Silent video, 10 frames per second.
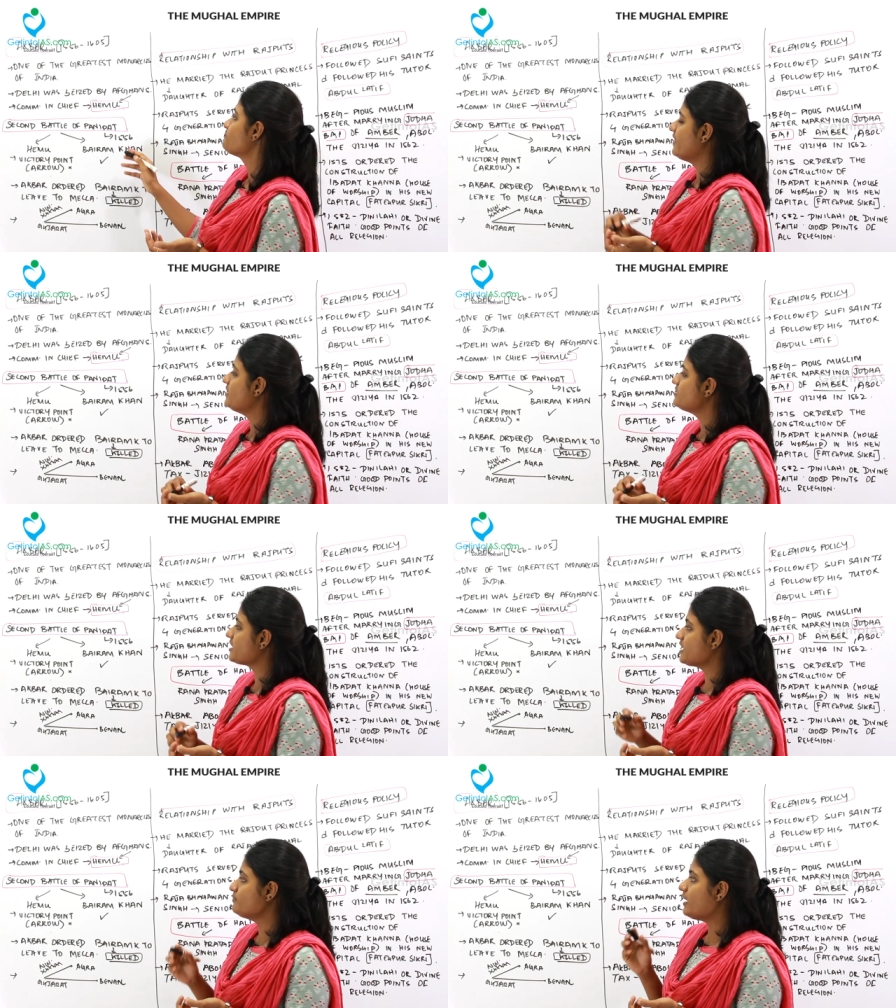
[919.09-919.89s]
And the
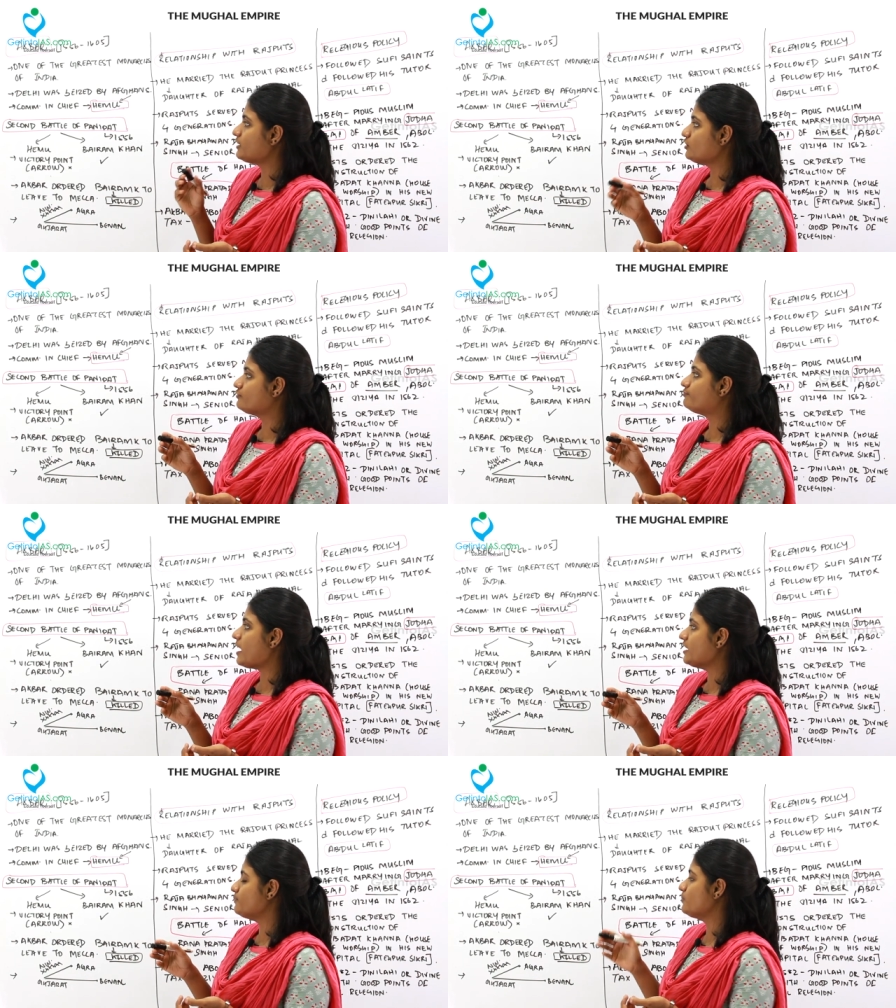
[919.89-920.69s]
second battle of
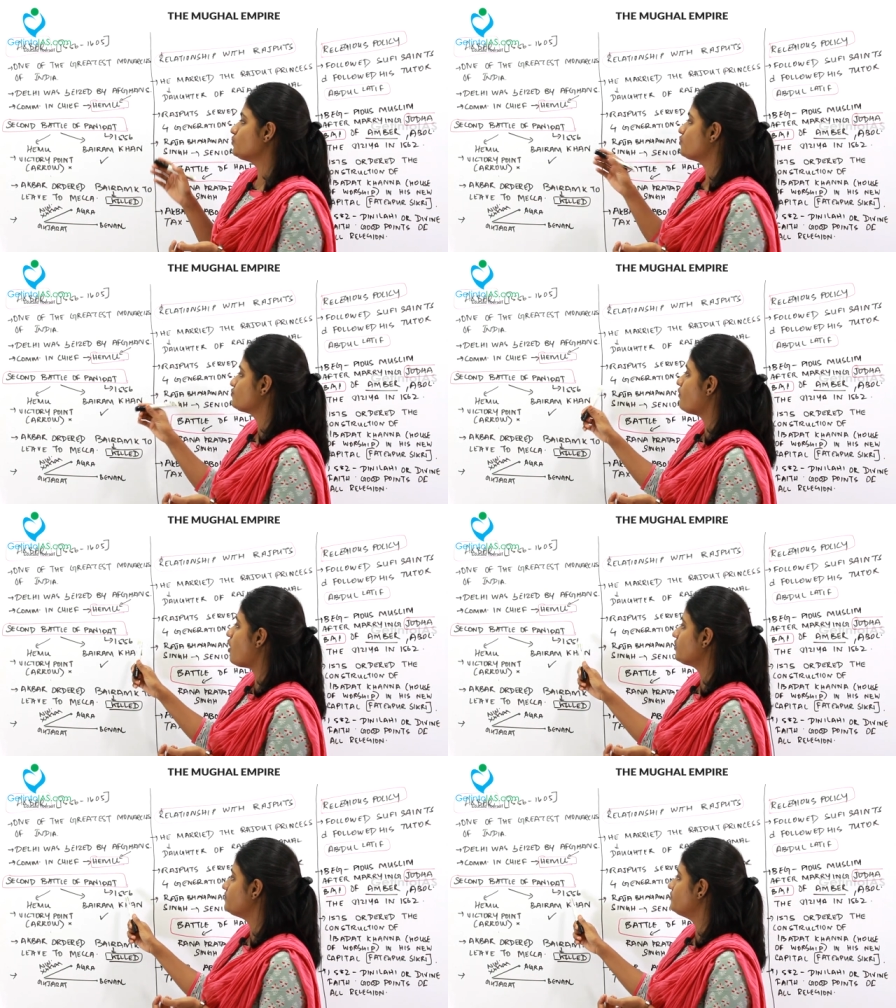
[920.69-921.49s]
Panipat was
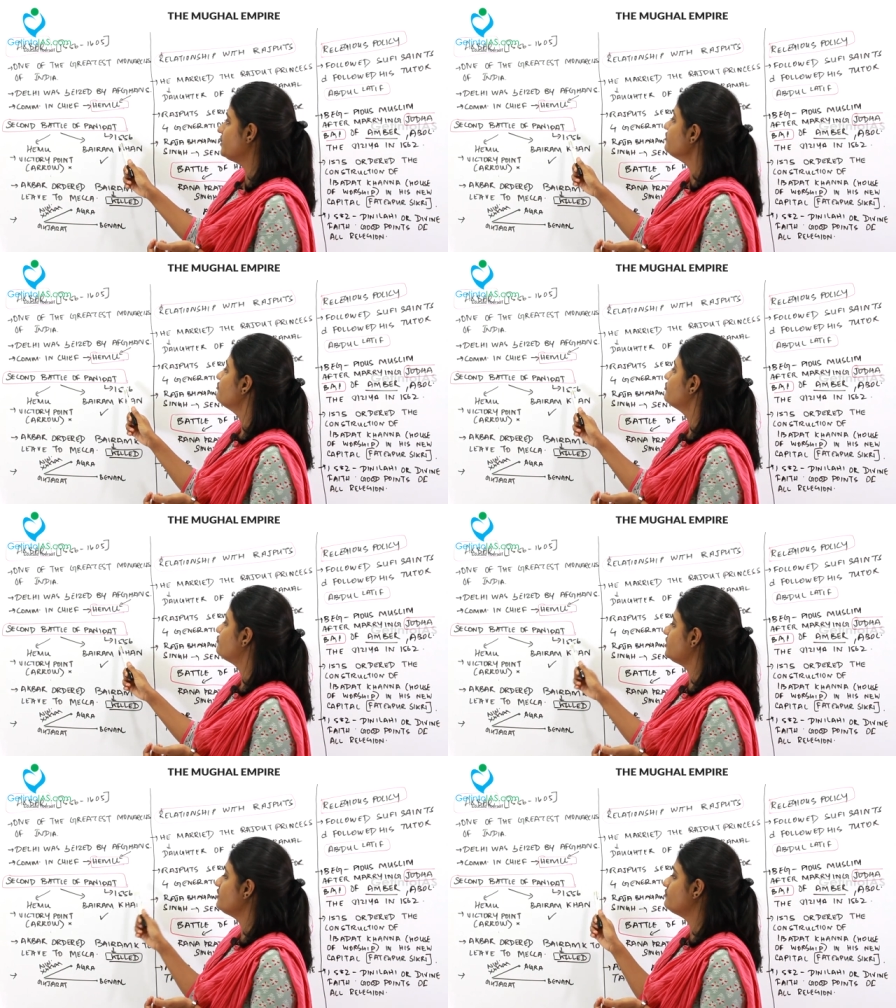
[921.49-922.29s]
fought in
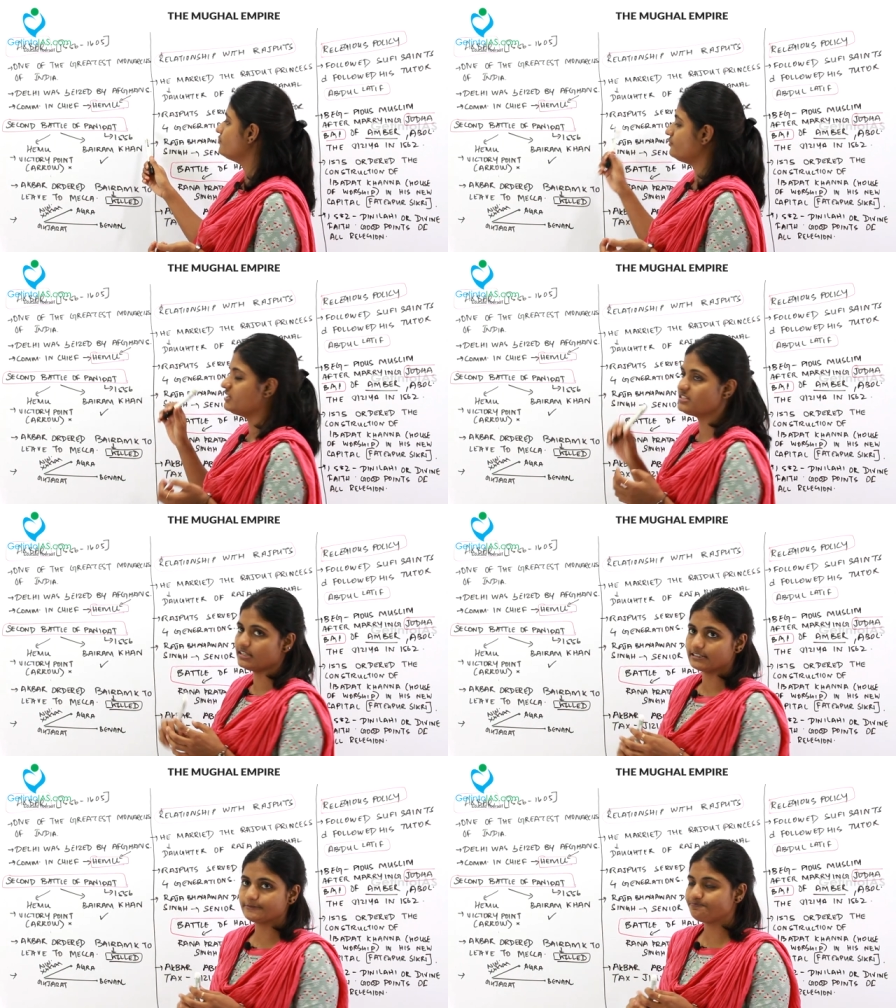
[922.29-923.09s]
fifteen
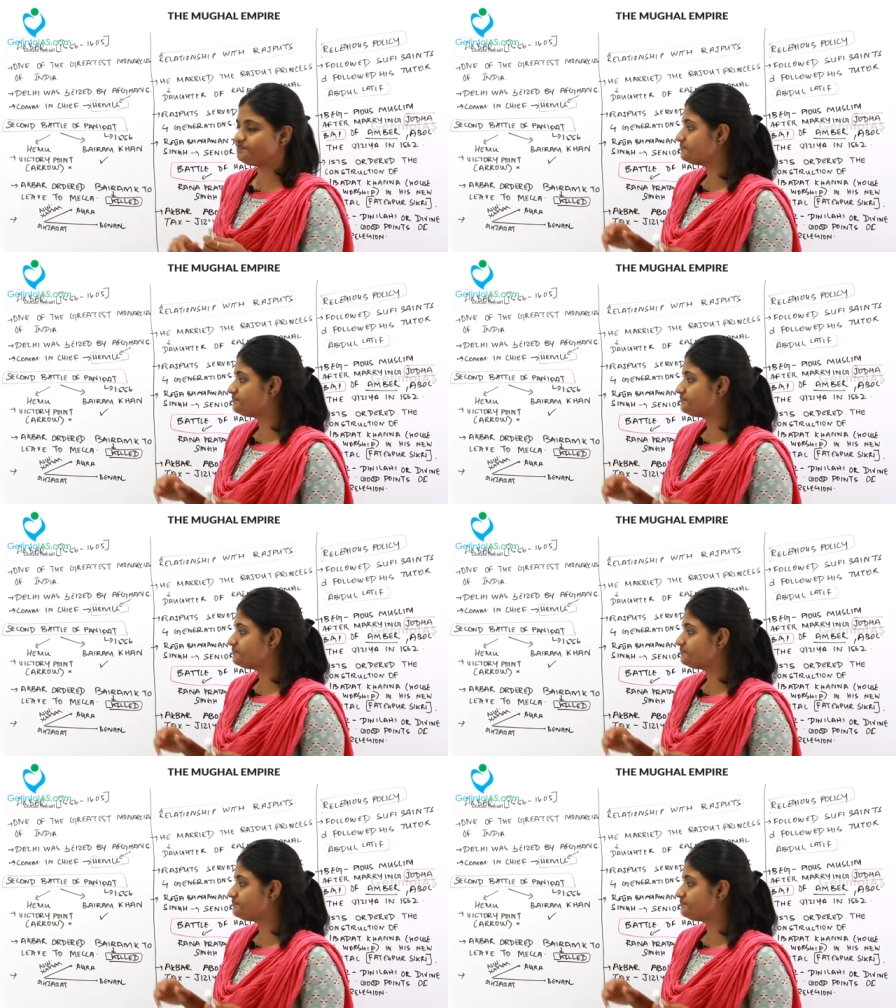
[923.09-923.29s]
fifty-six.